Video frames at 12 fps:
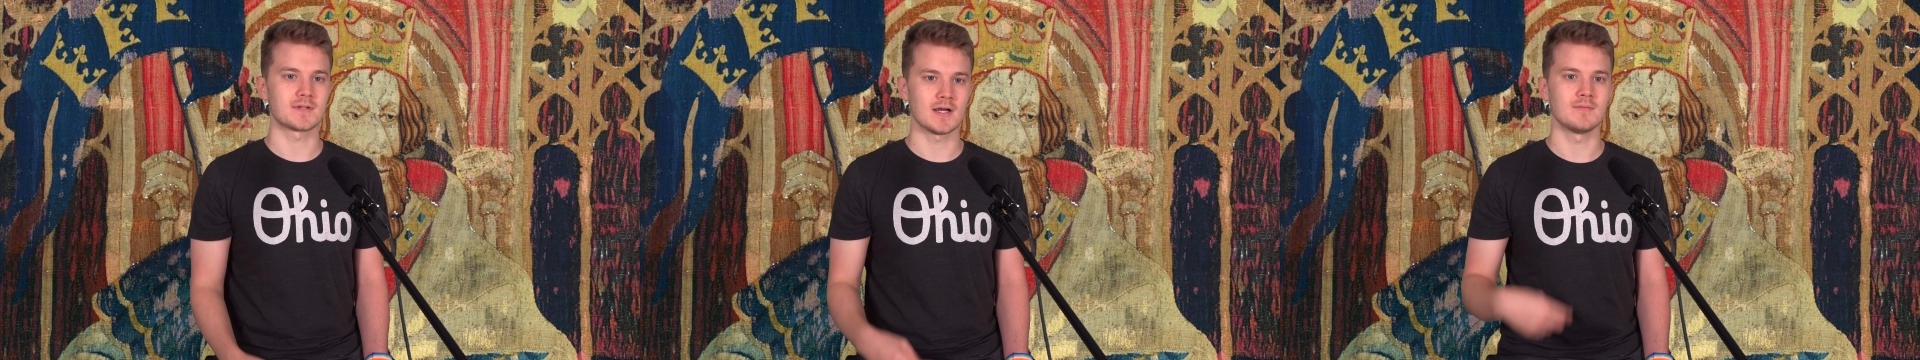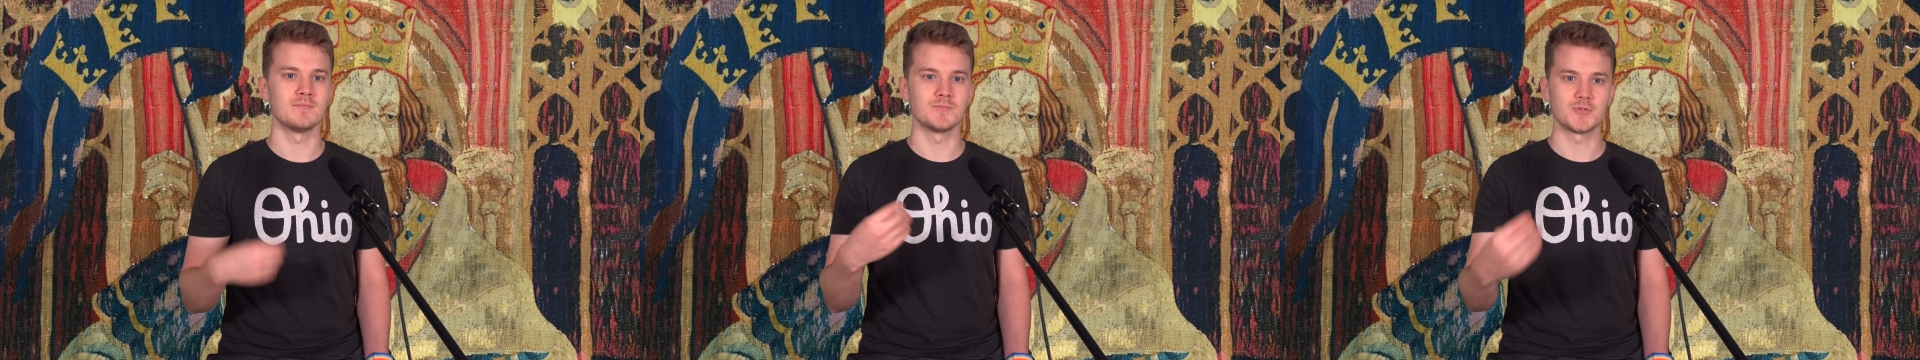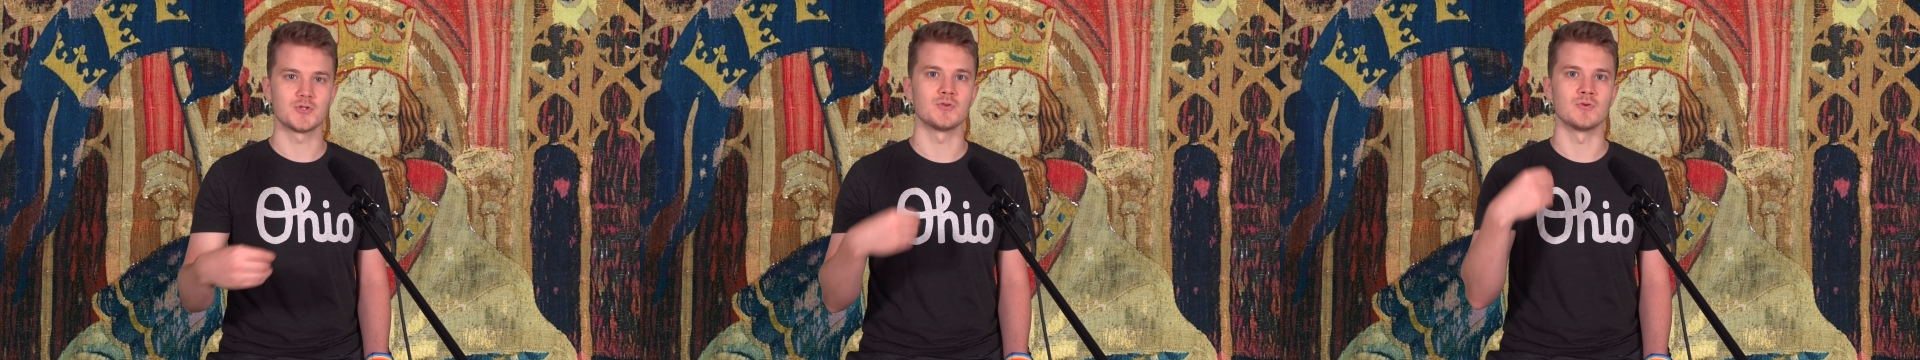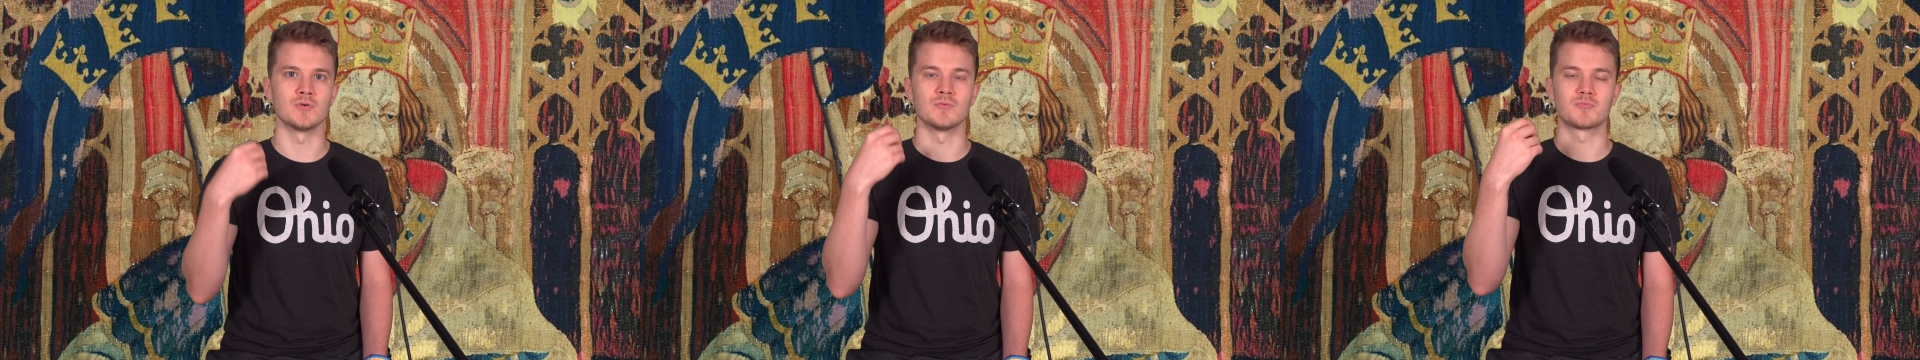come
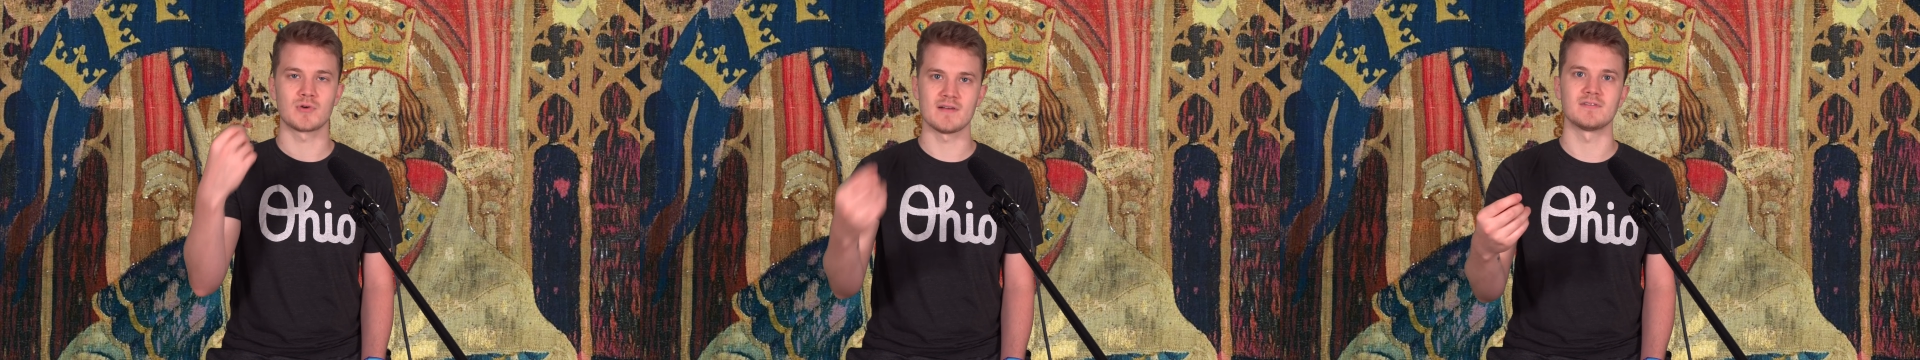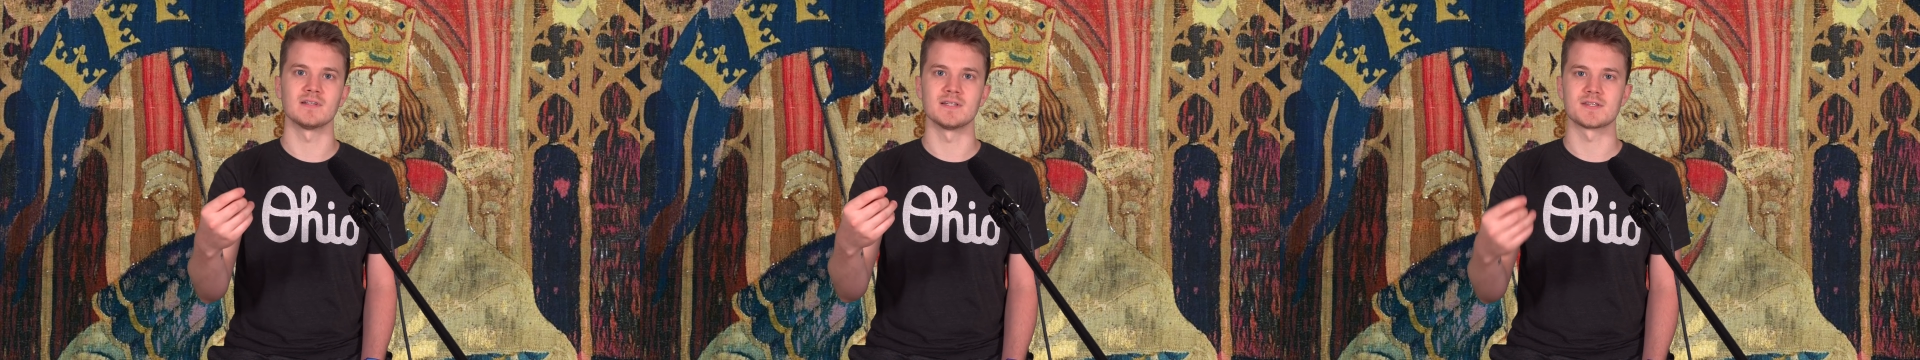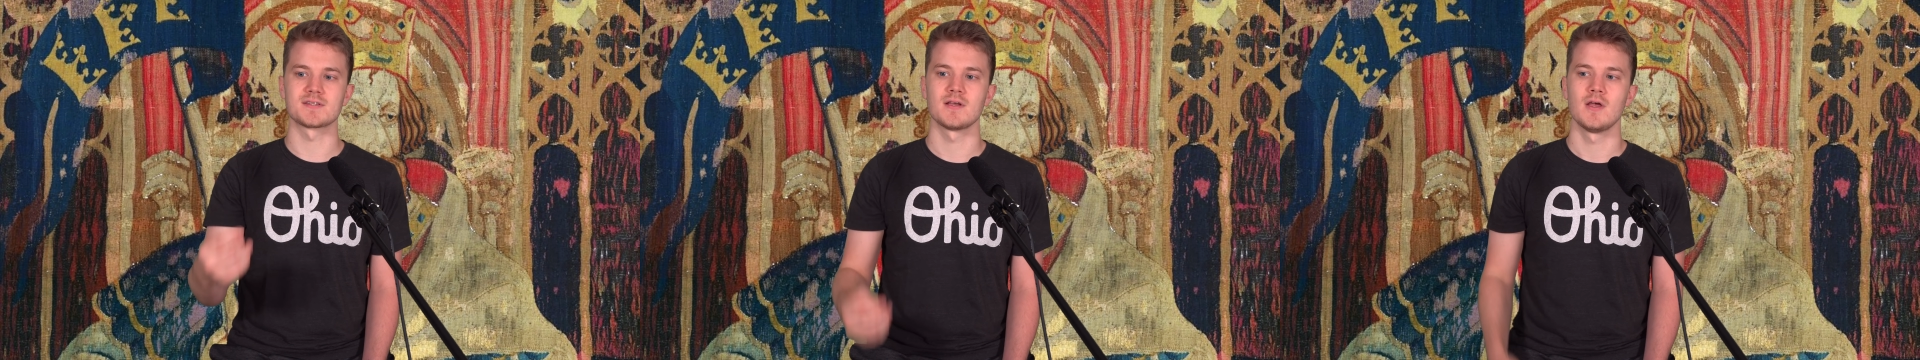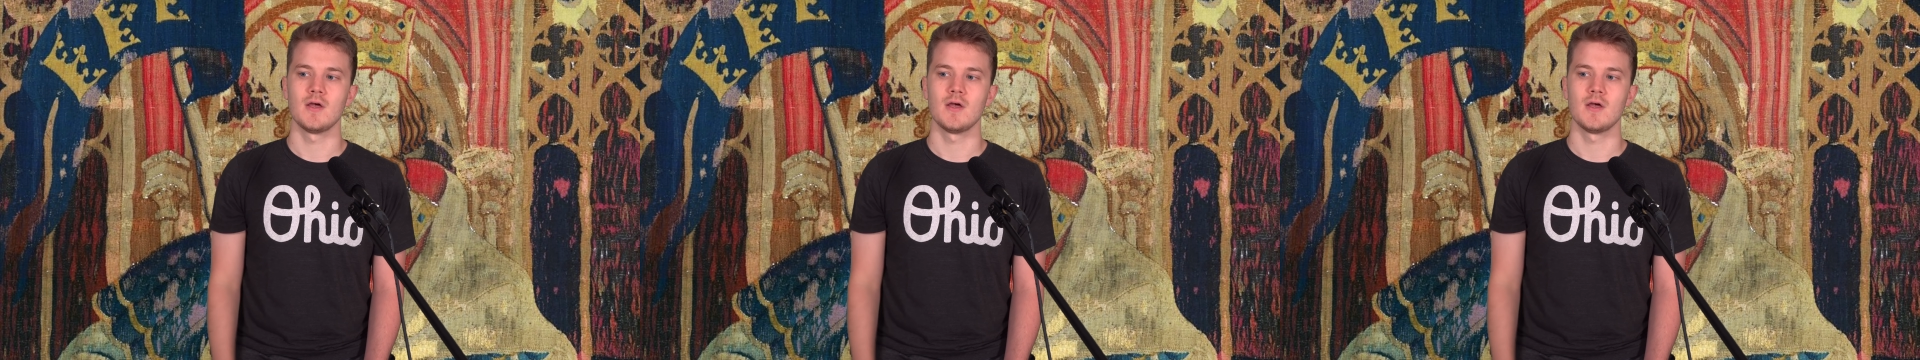to prevalence